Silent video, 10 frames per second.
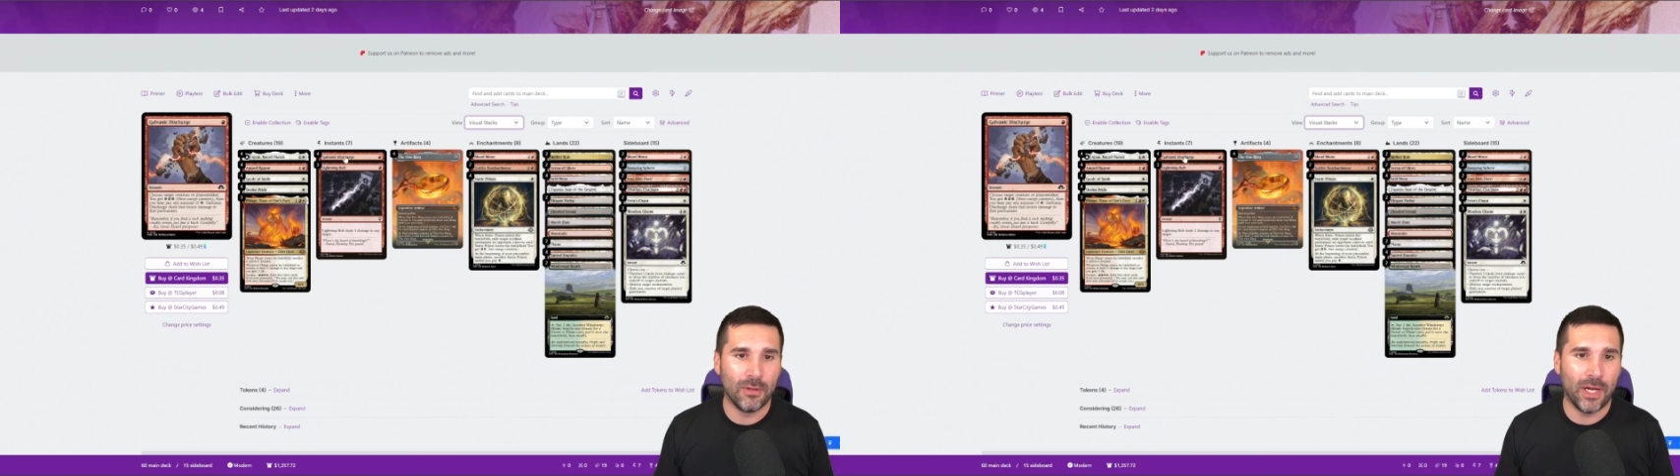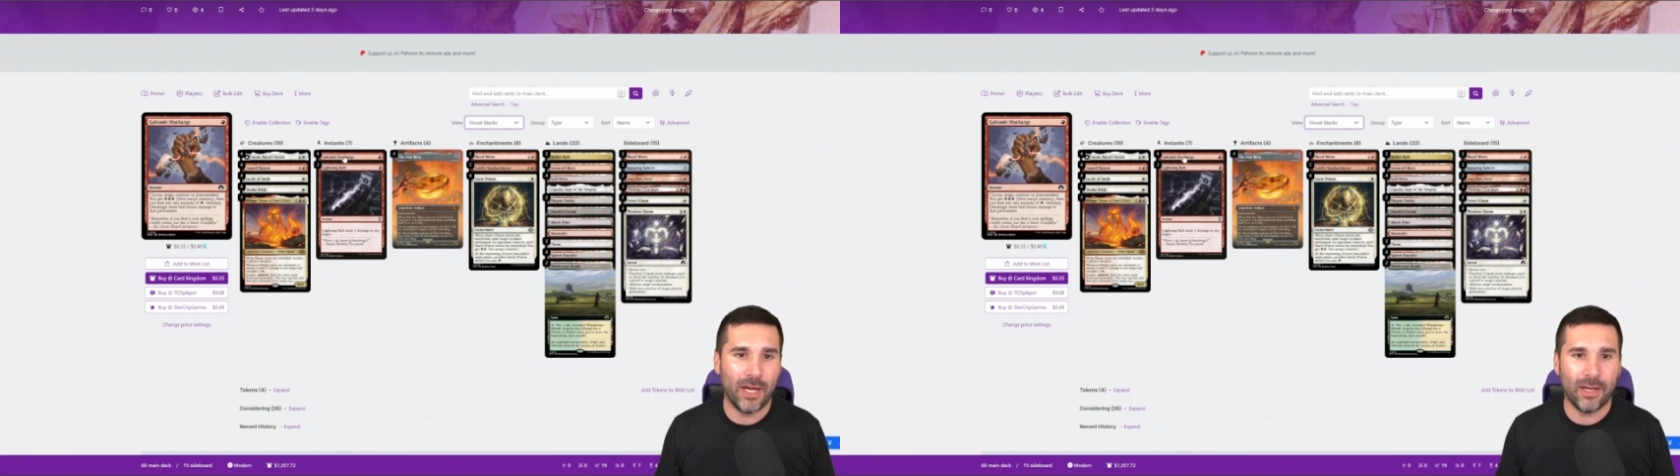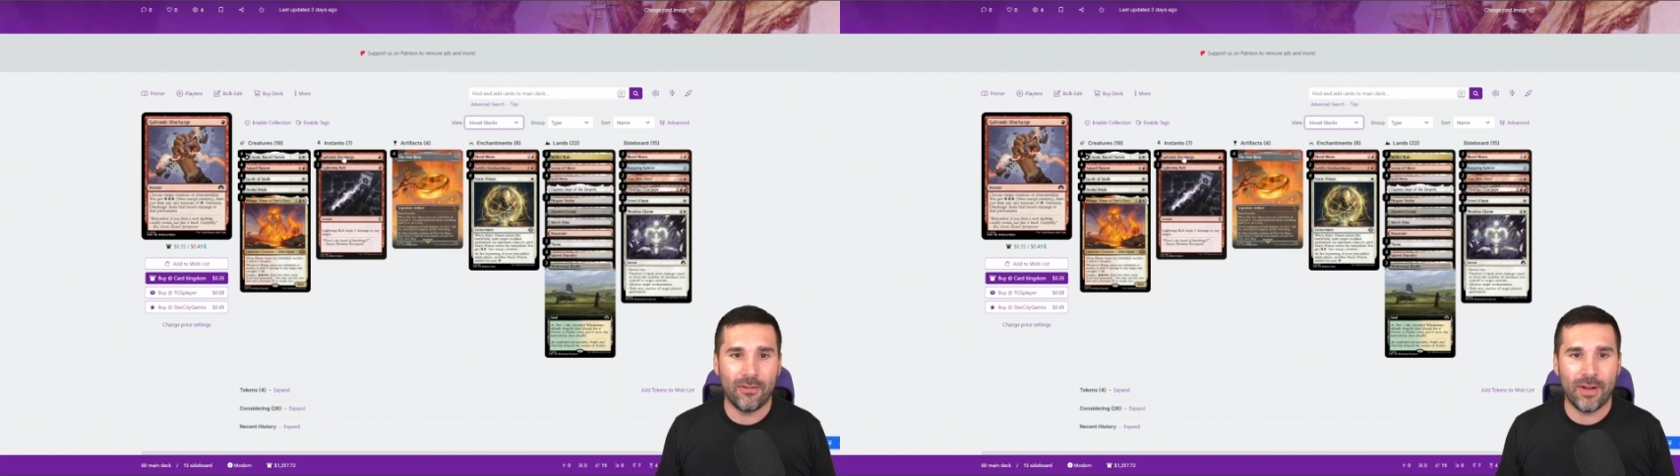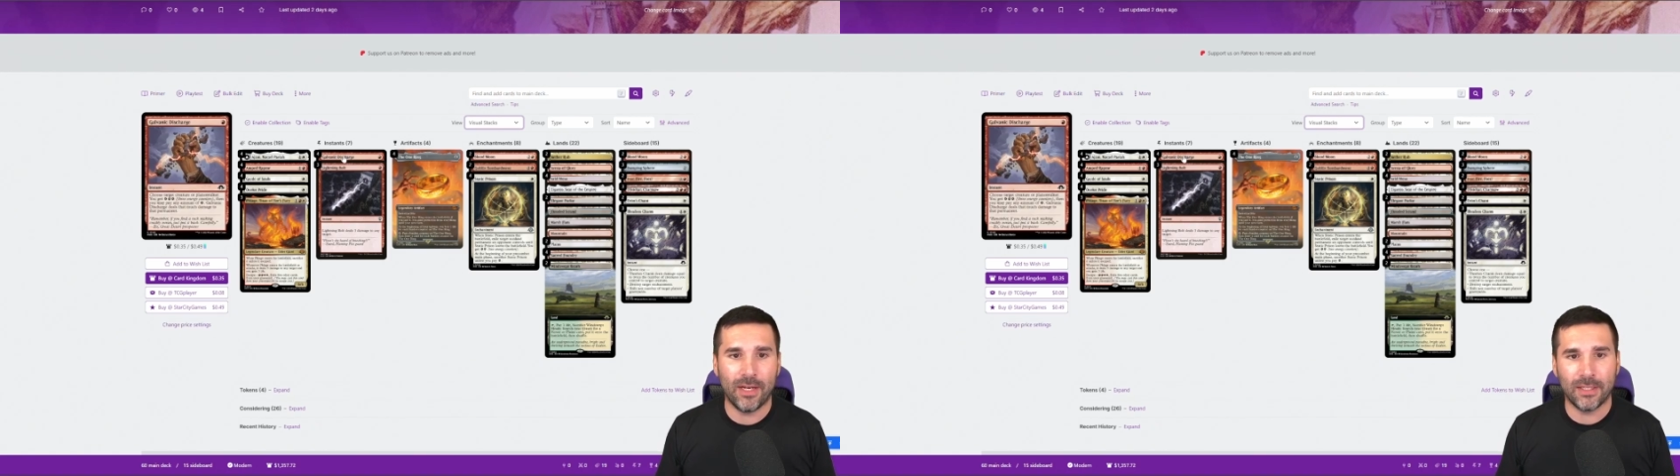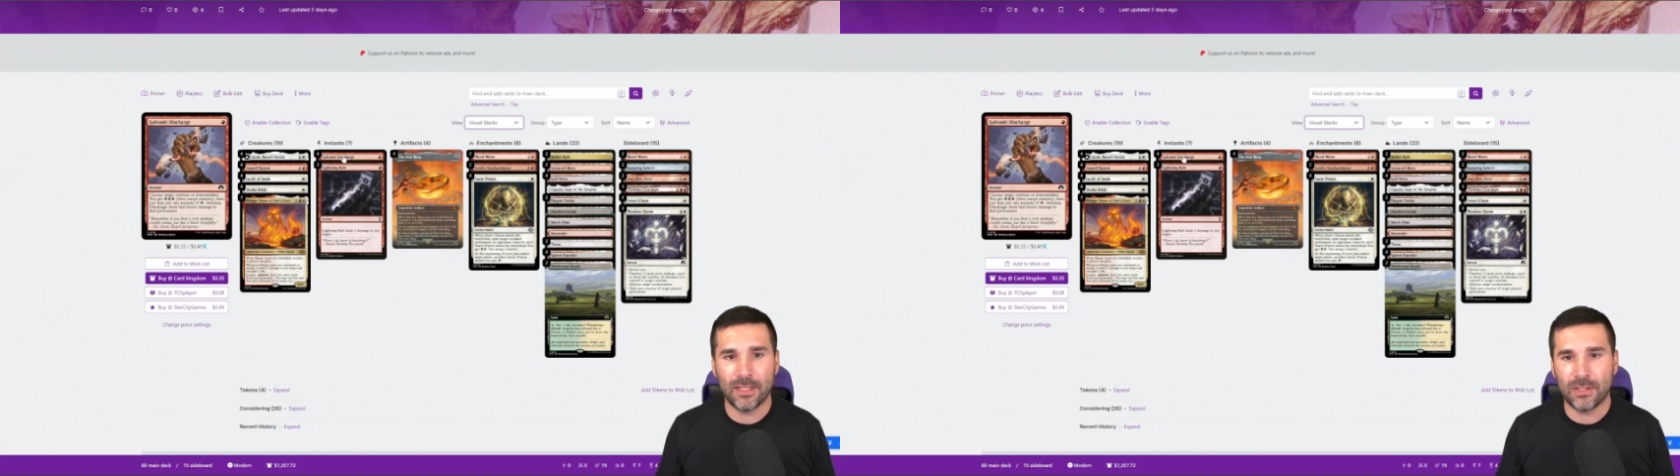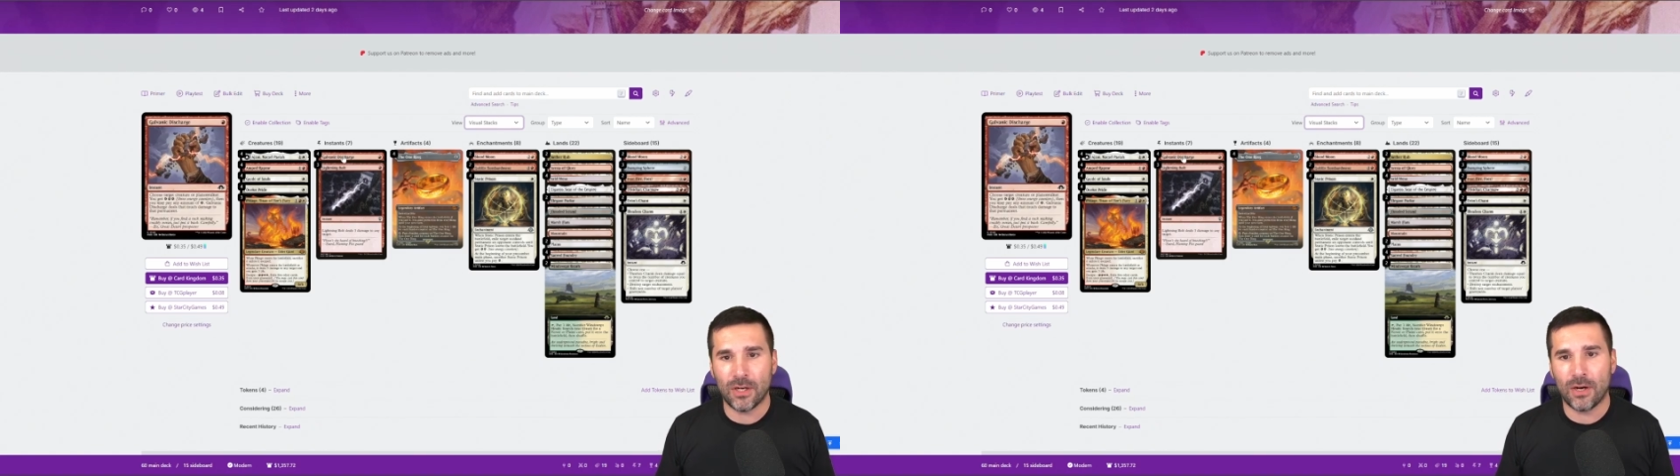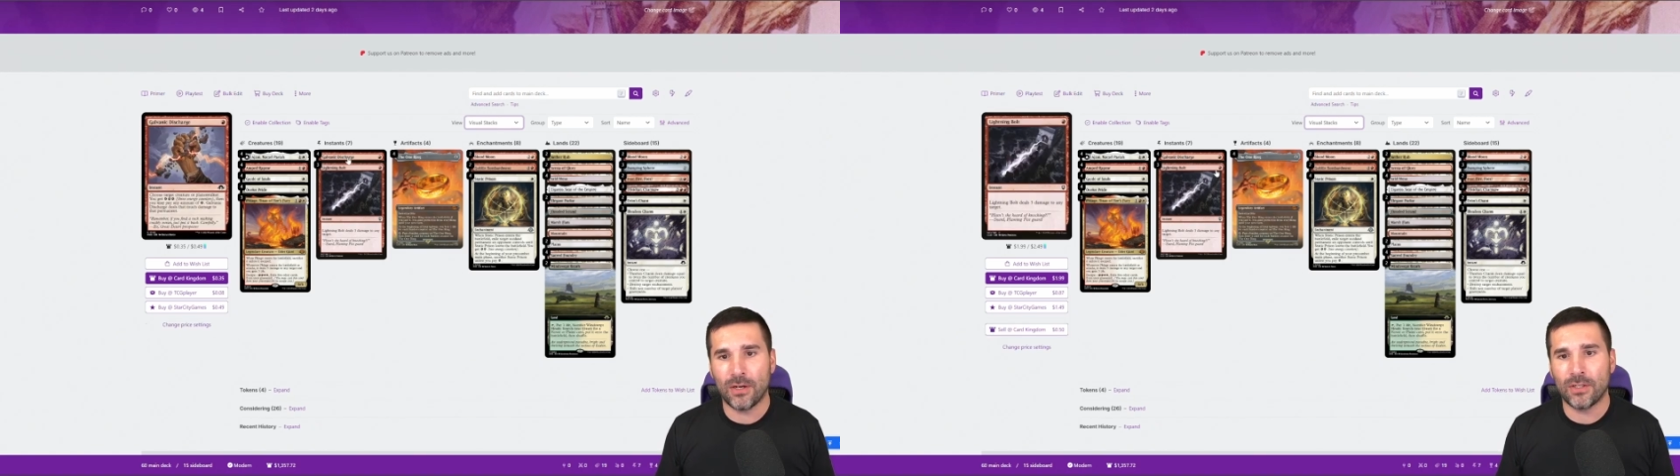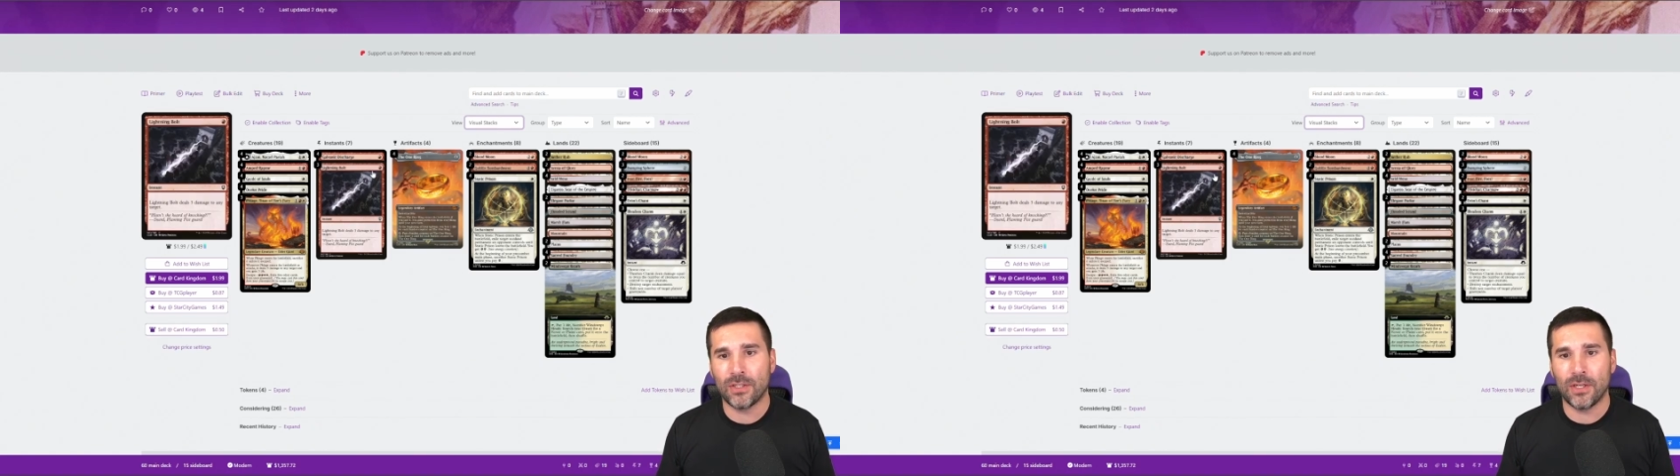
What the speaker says: Galvanic Discharge,